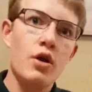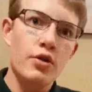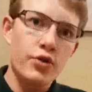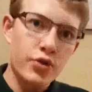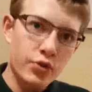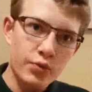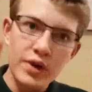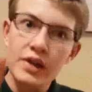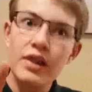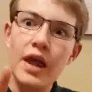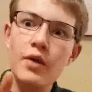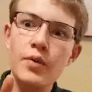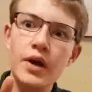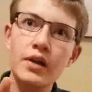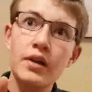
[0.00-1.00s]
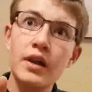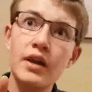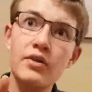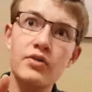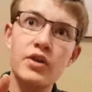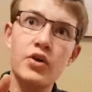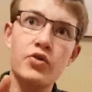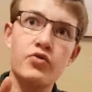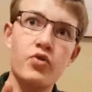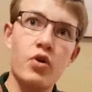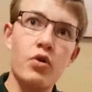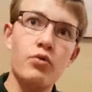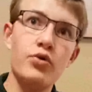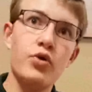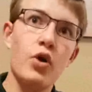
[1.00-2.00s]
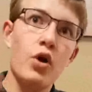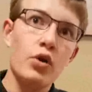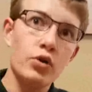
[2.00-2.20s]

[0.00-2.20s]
3 lightweight Linux distros,